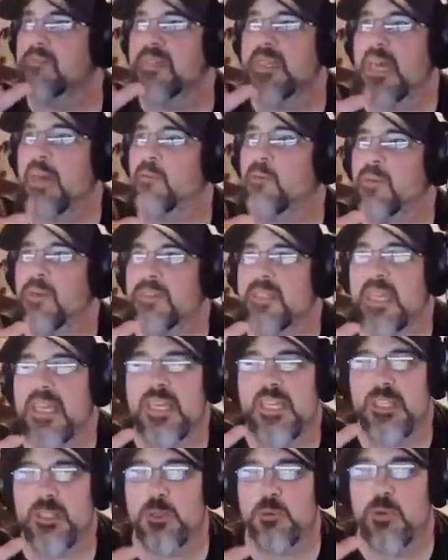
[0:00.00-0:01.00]
I will
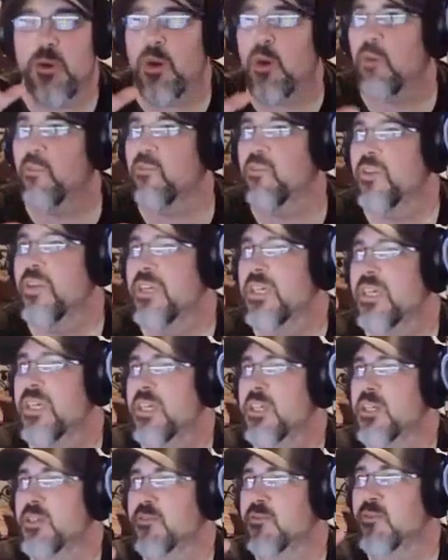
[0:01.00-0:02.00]
take you off your
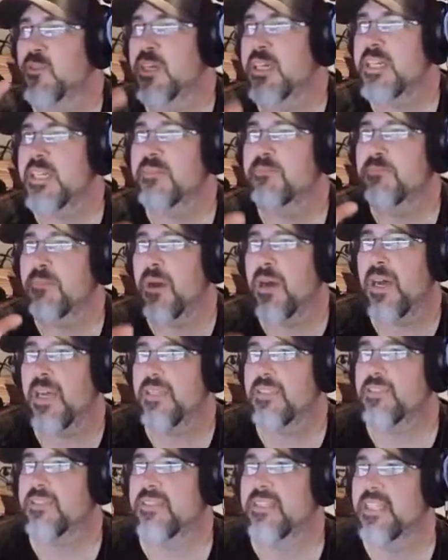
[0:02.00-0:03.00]
freaking
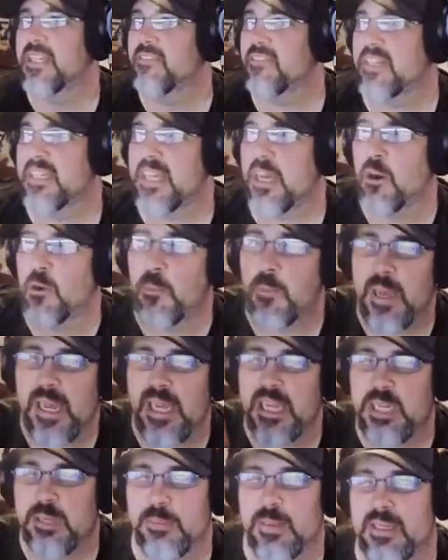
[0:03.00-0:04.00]
mod stuff, and I'll
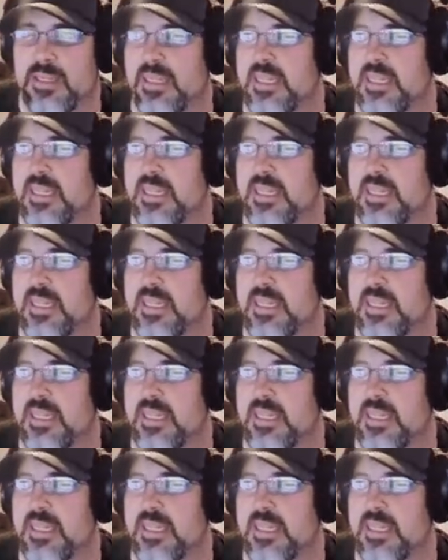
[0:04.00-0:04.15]
ban you my